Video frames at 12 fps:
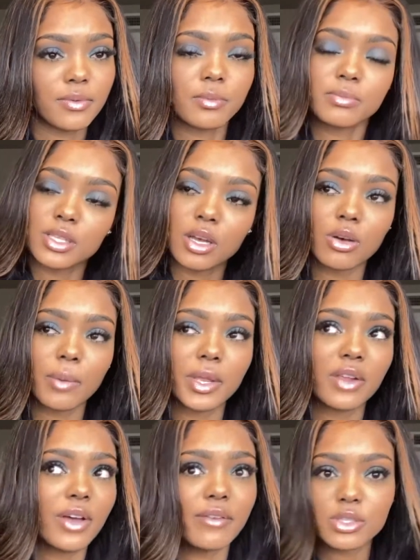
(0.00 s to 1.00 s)
So, I mean,
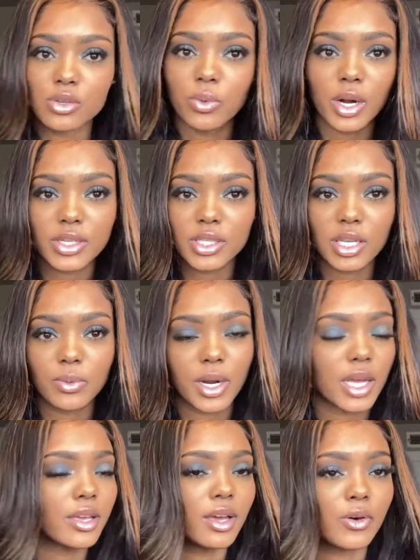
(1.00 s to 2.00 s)
if I have to do work, then when I
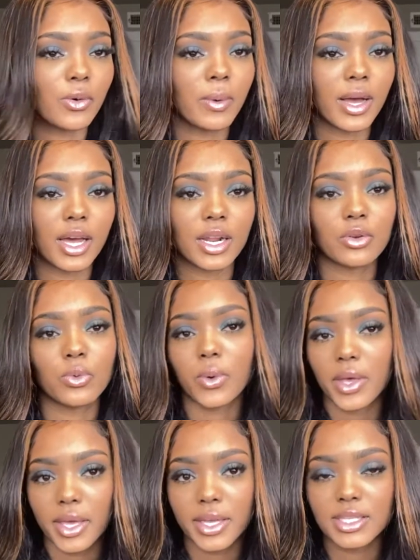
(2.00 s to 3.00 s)
get home, I gotta do
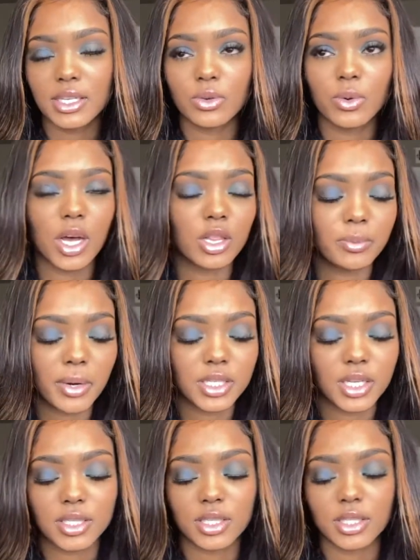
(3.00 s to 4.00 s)
wigs and do color
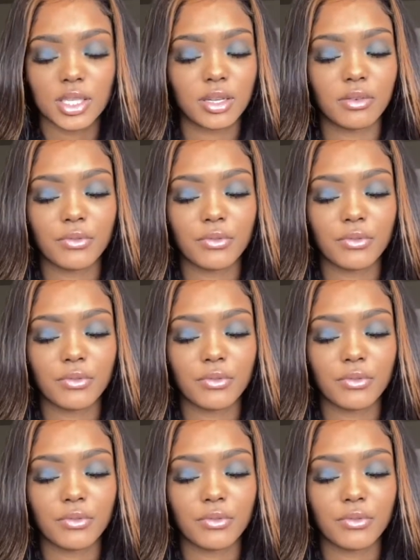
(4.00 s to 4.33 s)
projects and stuff.